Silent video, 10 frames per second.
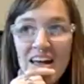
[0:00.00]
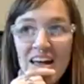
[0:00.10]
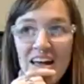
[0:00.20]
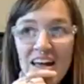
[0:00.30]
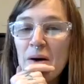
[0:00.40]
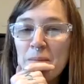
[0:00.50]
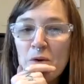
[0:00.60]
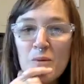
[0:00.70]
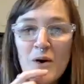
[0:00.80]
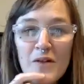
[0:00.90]

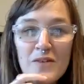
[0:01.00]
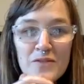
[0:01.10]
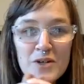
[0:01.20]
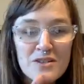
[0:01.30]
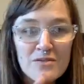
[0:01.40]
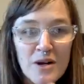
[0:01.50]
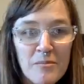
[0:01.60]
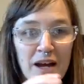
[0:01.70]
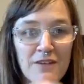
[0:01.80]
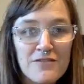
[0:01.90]
Well, first of all,
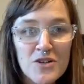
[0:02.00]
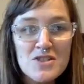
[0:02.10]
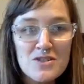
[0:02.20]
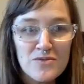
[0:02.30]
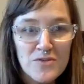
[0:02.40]
my first